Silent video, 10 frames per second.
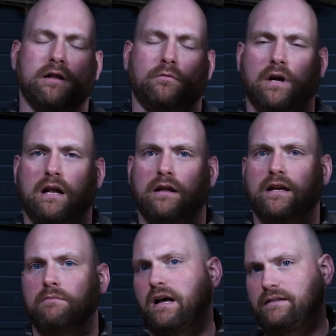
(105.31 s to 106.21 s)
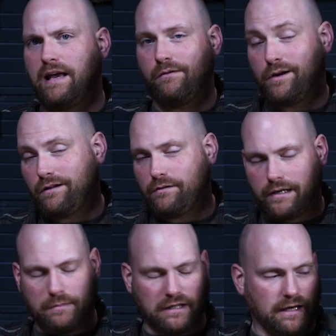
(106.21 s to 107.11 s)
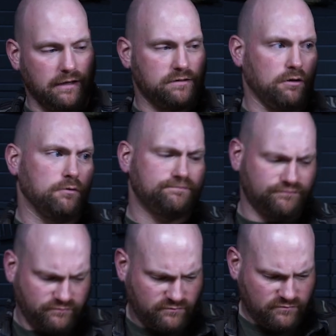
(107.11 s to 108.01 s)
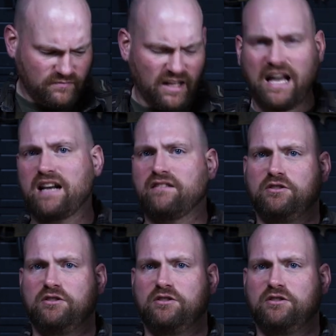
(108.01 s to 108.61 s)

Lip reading: and what I like about that, what I don't like about that. So kind of